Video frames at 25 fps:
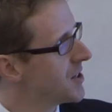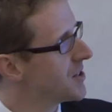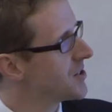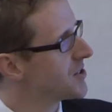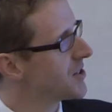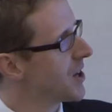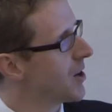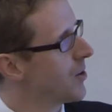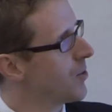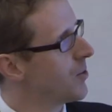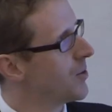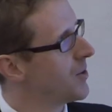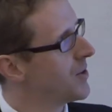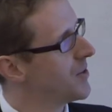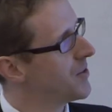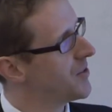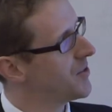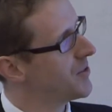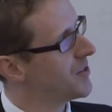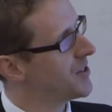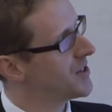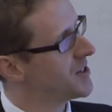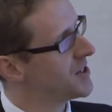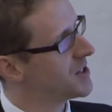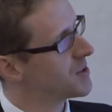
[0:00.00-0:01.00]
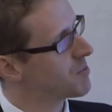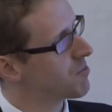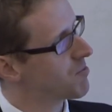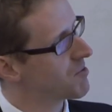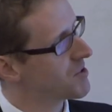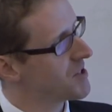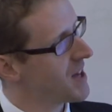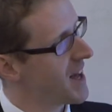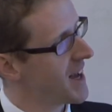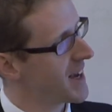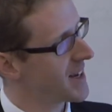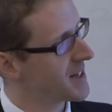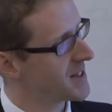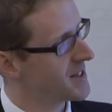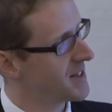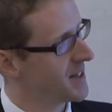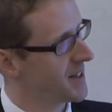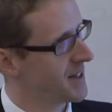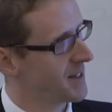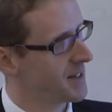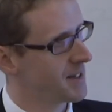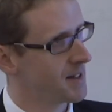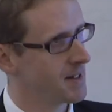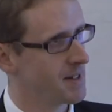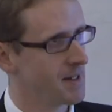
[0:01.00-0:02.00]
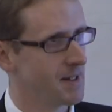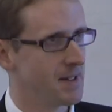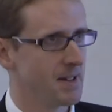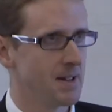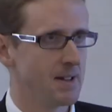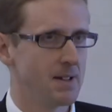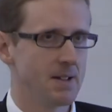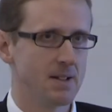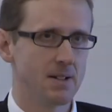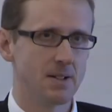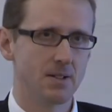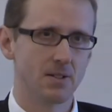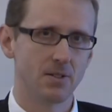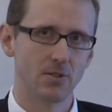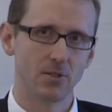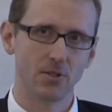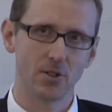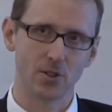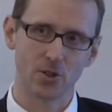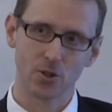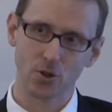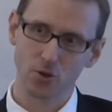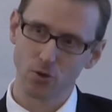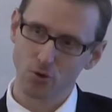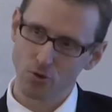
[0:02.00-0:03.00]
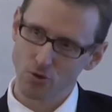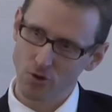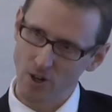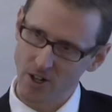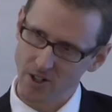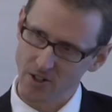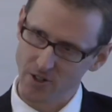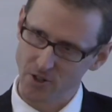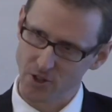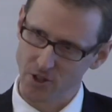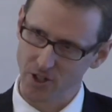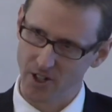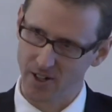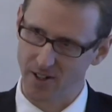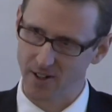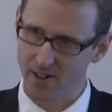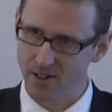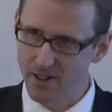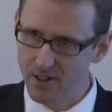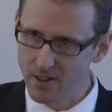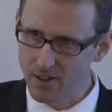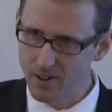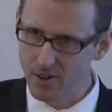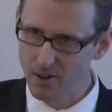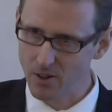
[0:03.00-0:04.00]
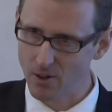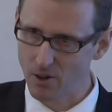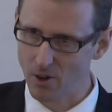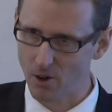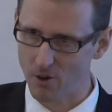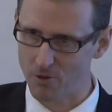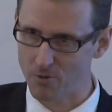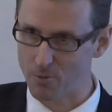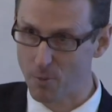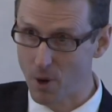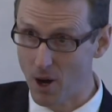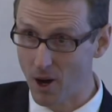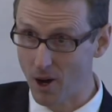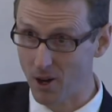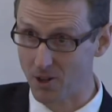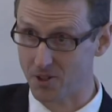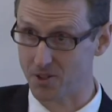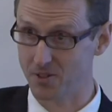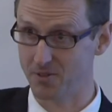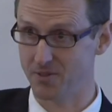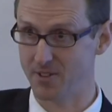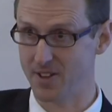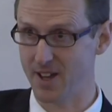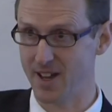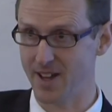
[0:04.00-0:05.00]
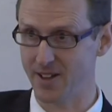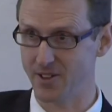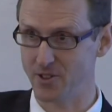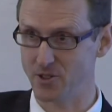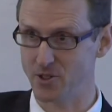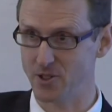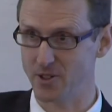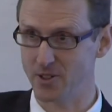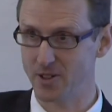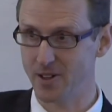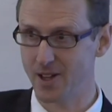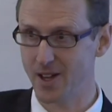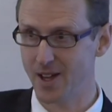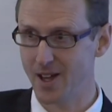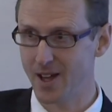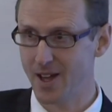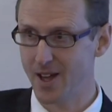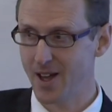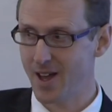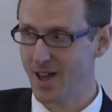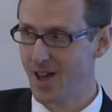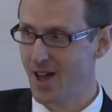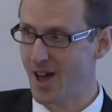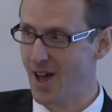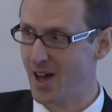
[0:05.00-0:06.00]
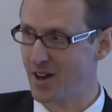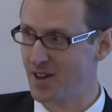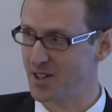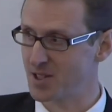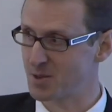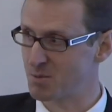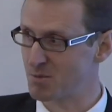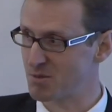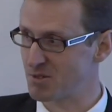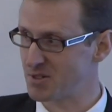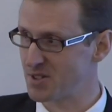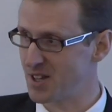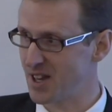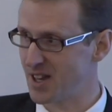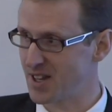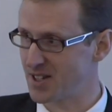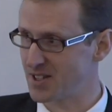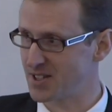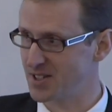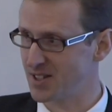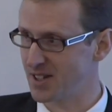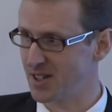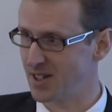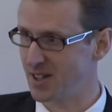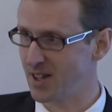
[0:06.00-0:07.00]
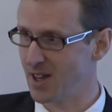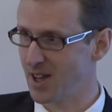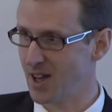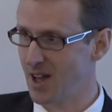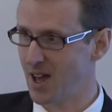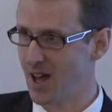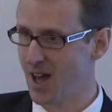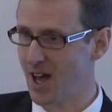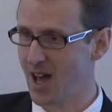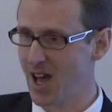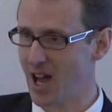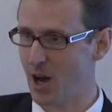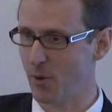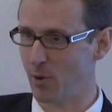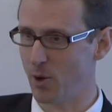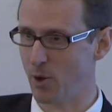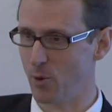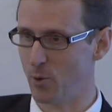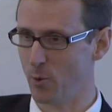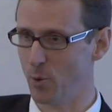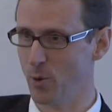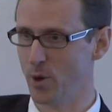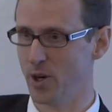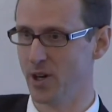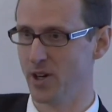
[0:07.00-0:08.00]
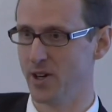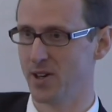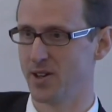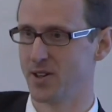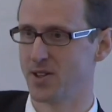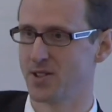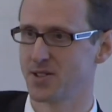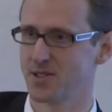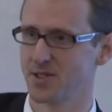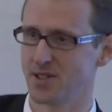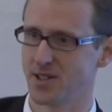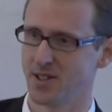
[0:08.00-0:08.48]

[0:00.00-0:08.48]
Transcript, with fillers: So this is protecting the structure of part of the engine and it's protecting how it works.